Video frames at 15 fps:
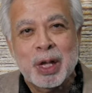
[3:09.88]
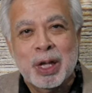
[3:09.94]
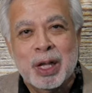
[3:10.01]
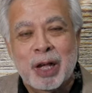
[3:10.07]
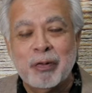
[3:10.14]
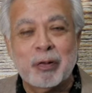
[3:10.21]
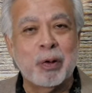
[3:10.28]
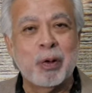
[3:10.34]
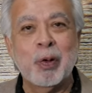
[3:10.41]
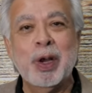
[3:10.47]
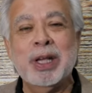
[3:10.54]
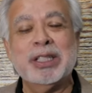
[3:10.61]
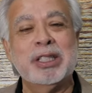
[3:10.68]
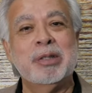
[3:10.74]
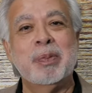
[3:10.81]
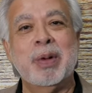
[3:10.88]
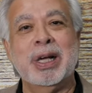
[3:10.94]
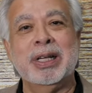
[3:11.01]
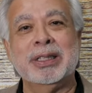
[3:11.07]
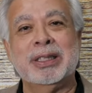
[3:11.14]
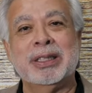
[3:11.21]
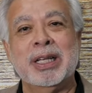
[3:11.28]
of
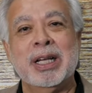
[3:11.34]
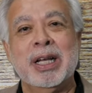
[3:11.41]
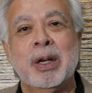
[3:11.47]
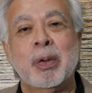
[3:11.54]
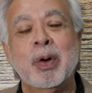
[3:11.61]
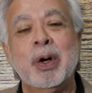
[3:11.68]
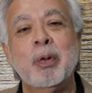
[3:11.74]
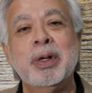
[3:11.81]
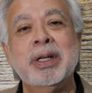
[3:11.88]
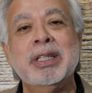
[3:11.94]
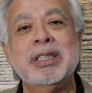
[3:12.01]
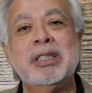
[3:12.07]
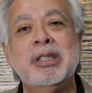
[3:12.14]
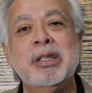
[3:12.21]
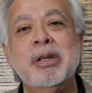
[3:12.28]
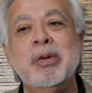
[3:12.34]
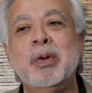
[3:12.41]
Christmas. What would this do?